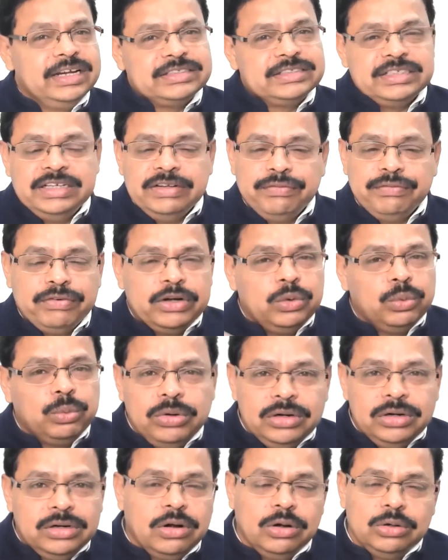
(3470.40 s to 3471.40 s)
is a different
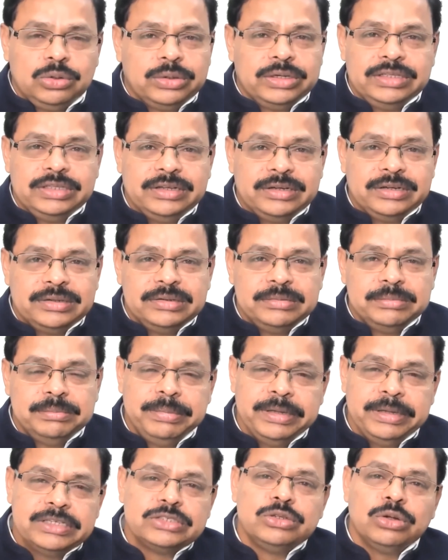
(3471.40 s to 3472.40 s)
world altogether.
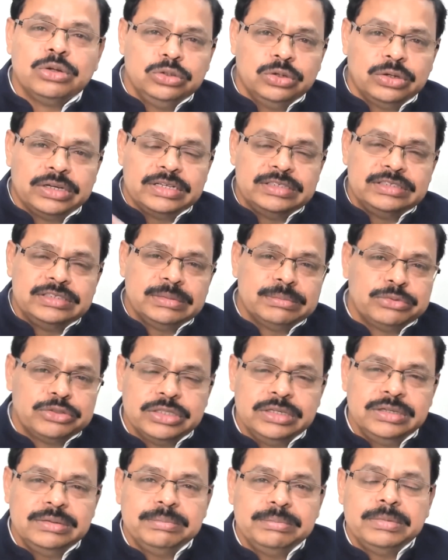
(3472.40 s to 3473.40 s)
Based on your
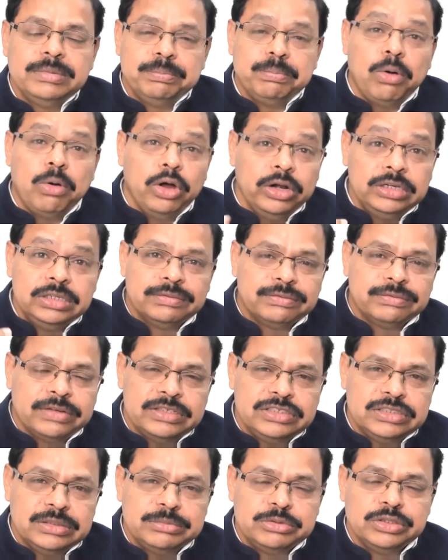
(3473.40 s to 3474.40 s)
consumption, point of
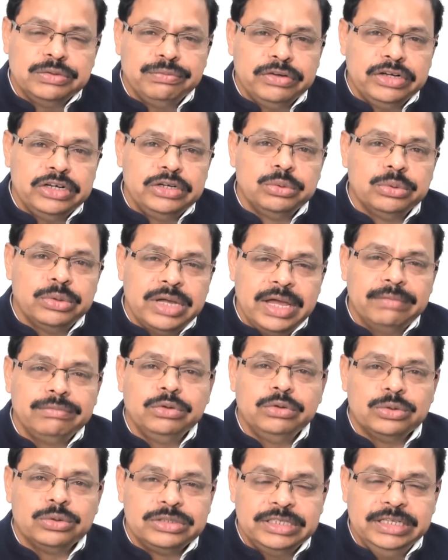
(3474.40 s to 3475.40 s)
consumption, where do you
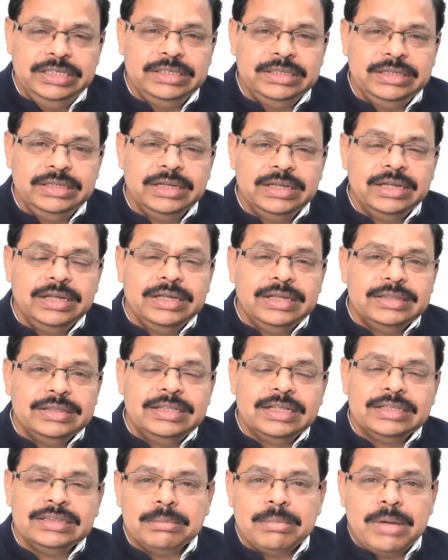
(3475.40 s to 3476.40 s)
have your tea,
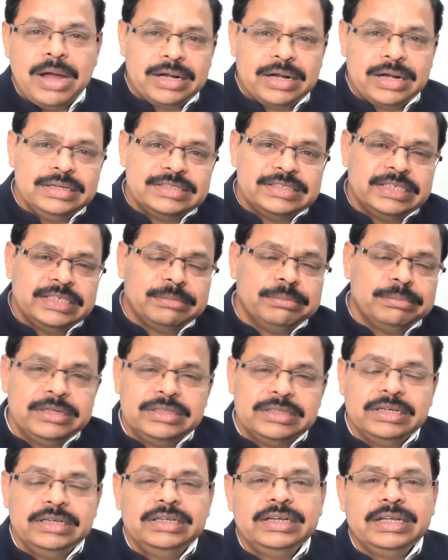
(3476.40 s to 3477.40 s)
then the market is
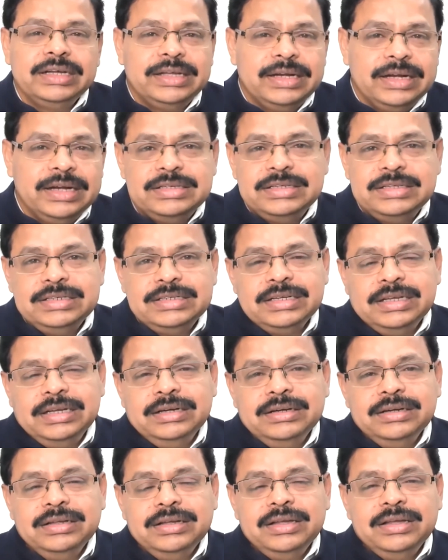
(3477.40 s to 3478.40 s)
segmented in a great
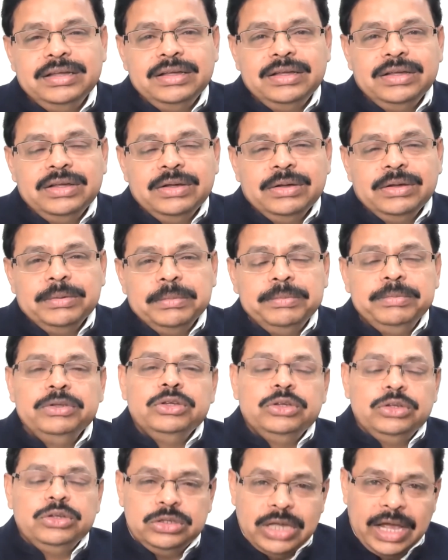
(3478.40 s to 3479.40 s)
detail.
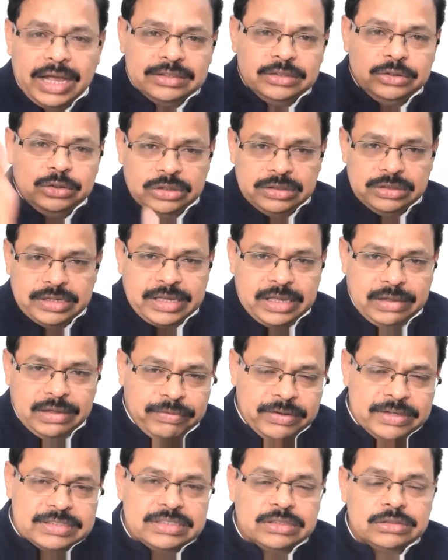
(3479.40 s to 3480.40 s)
Either the
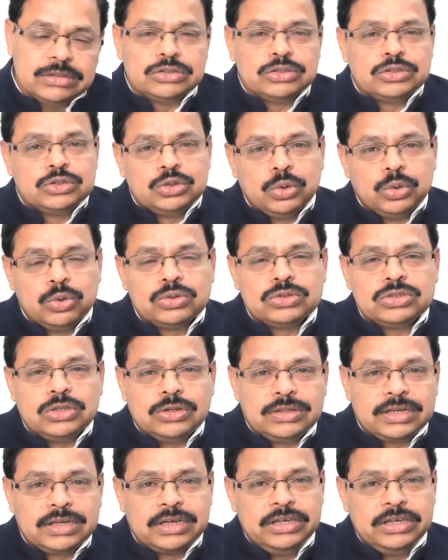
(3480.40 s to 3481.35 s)
cafes or the stores or the